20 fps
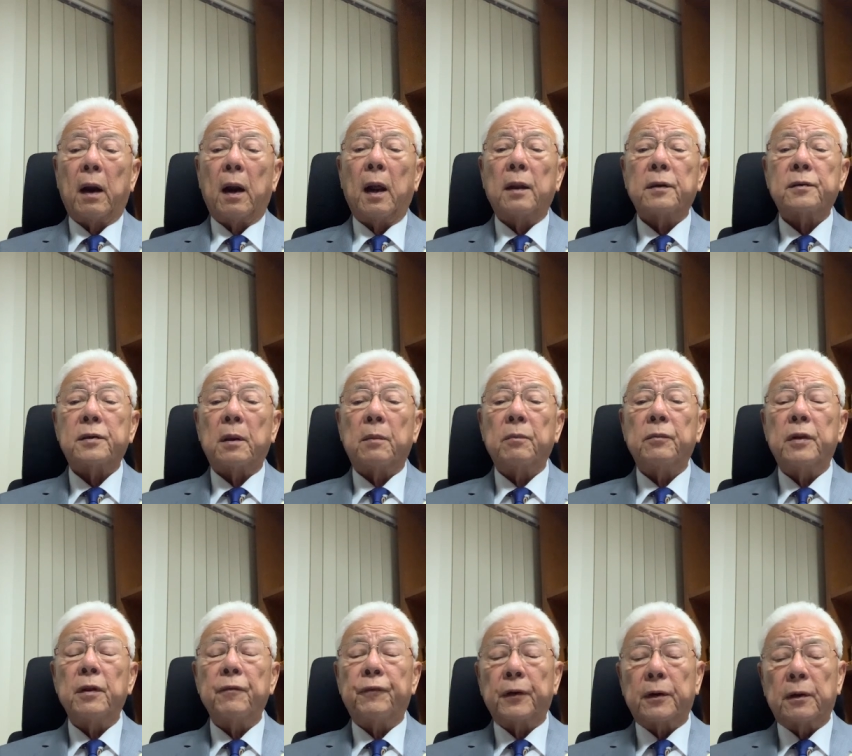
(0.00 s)
are some
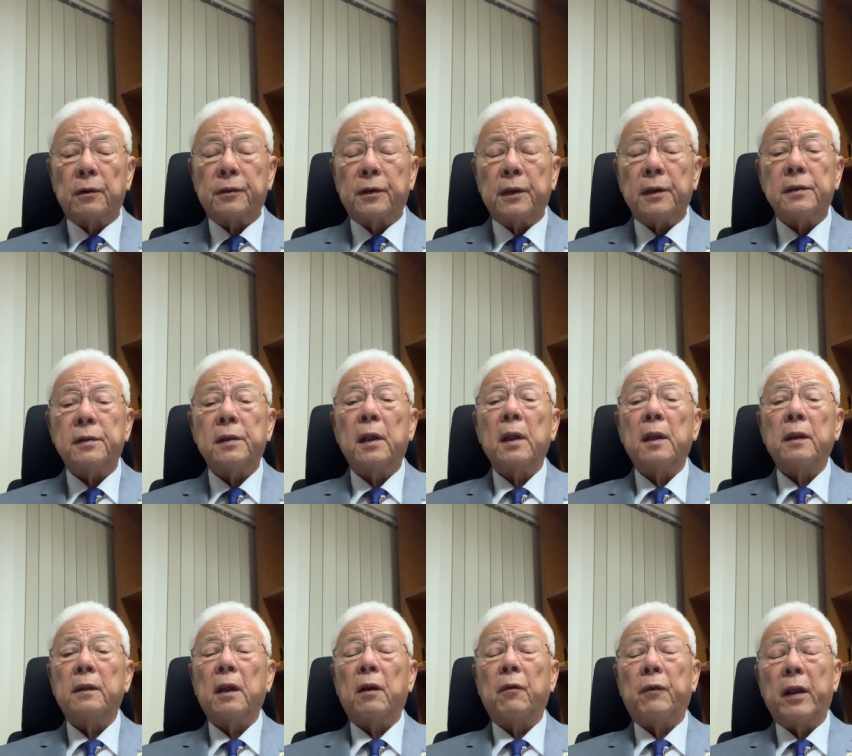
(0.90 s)
difficulties
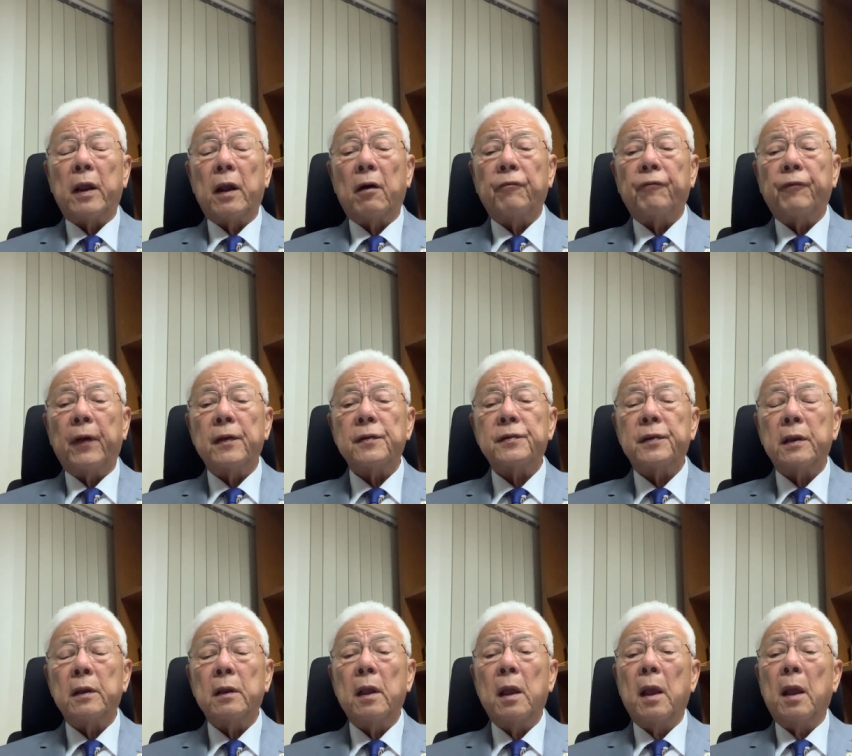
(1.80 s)
that they are
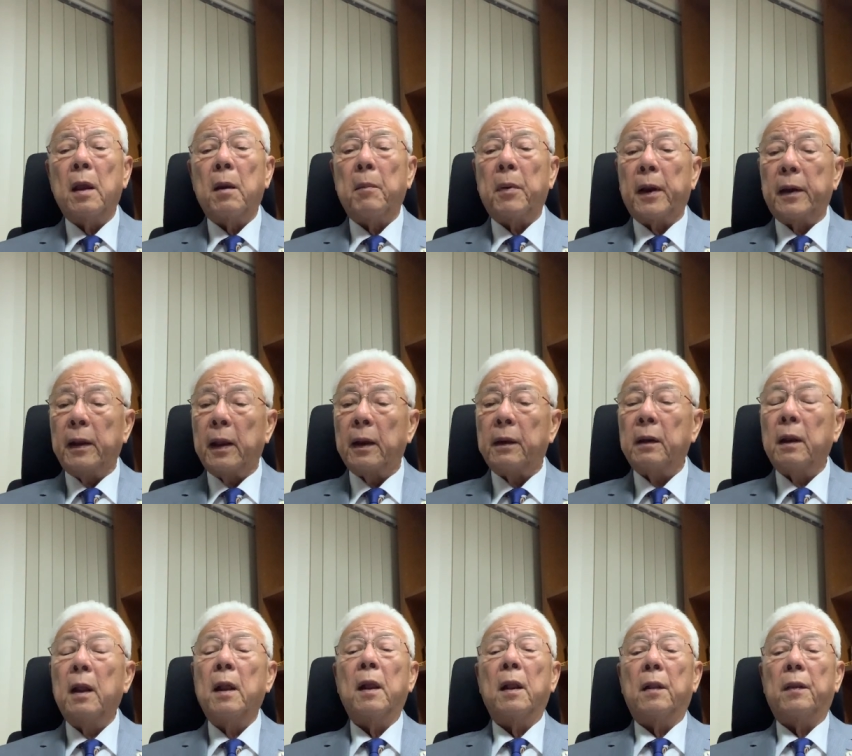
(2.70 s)
facing, but yet
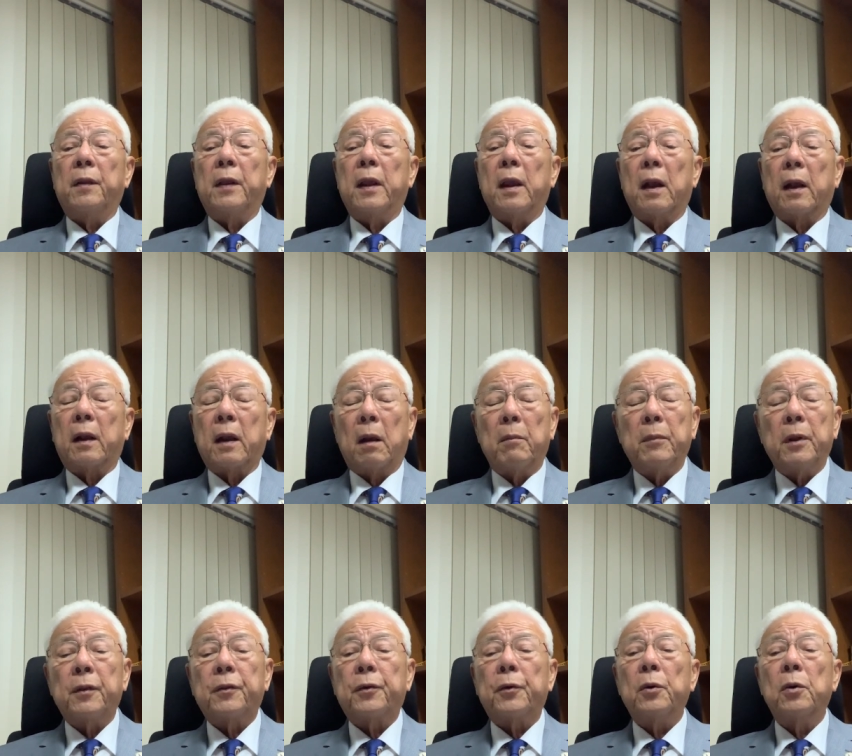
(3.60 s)
they are
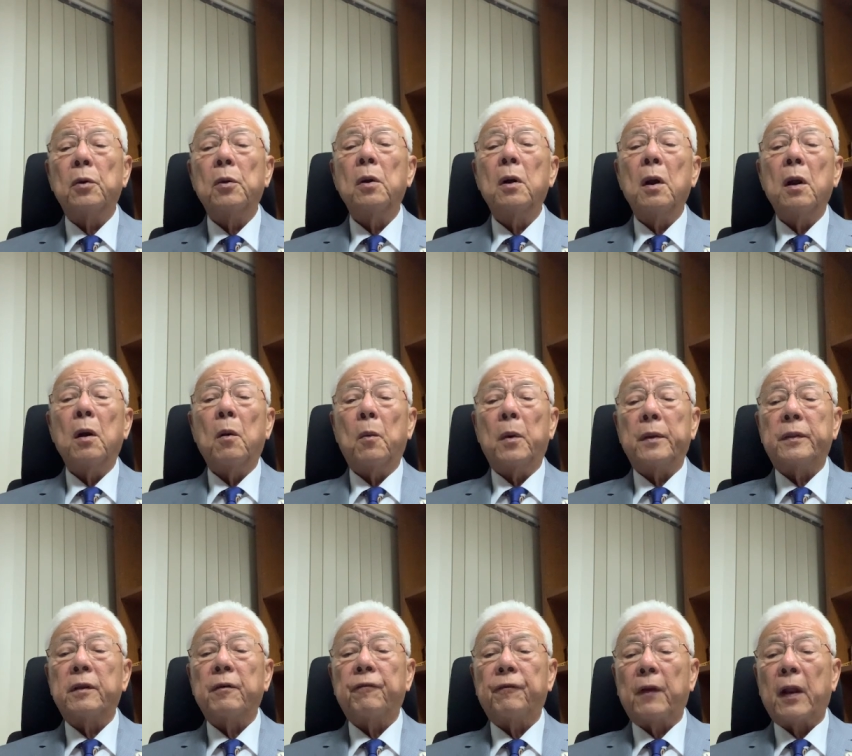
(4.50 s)
coming through
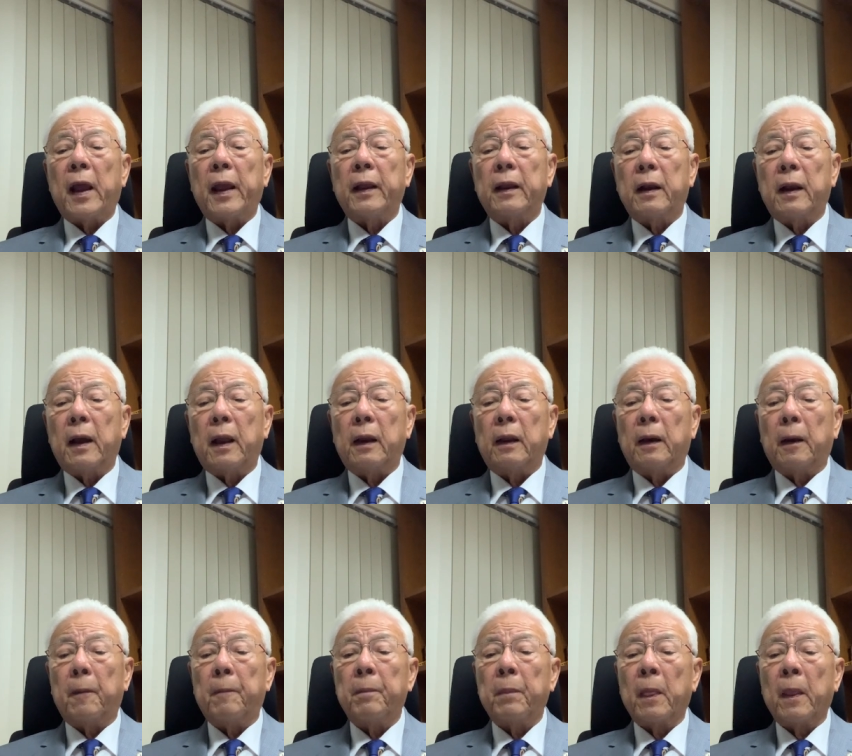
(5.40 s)
with the flying
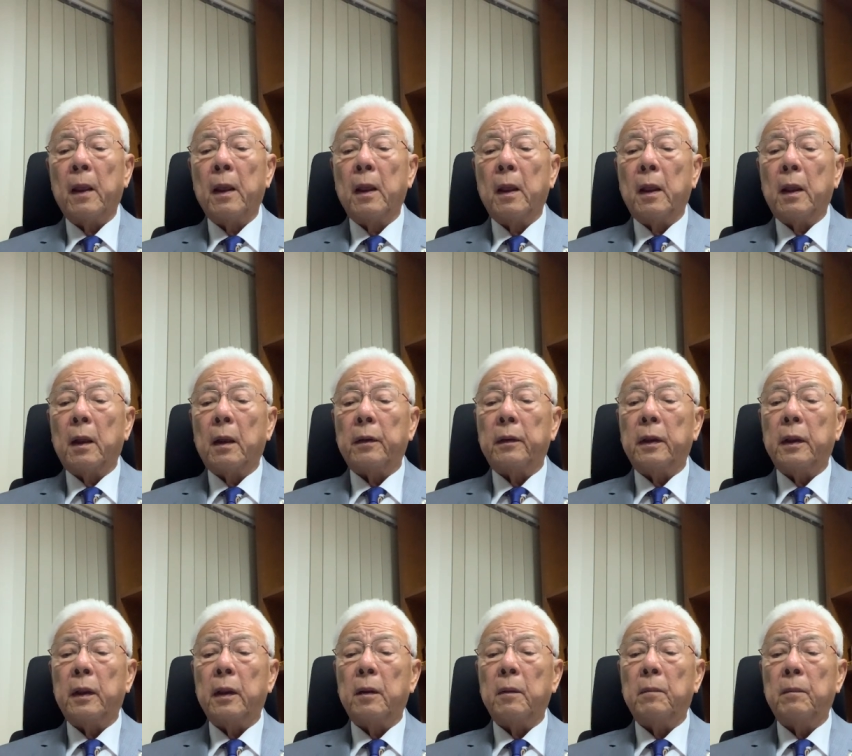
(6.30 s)
color.
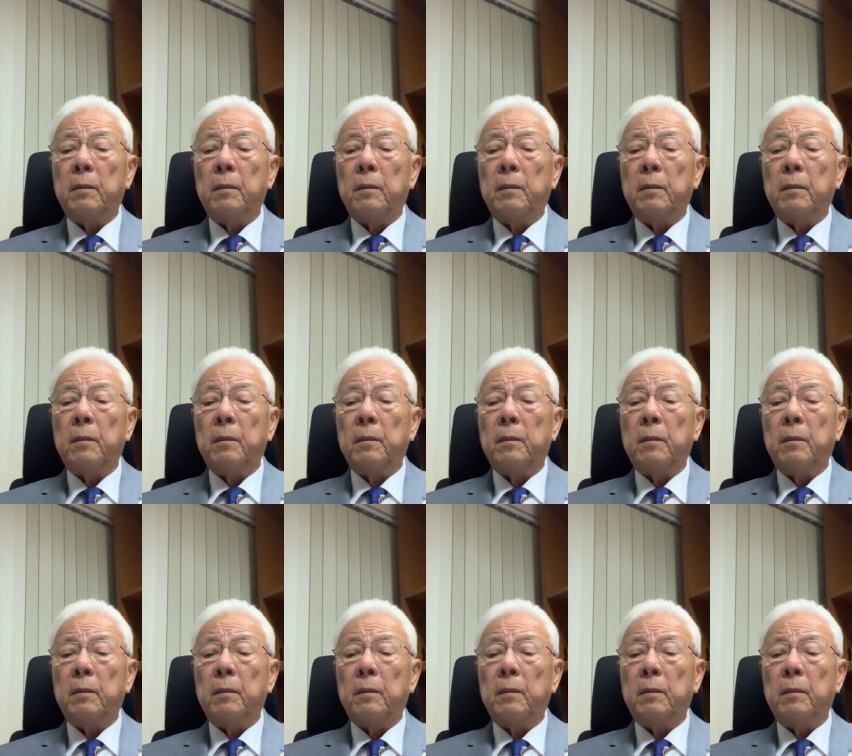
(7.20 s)
The,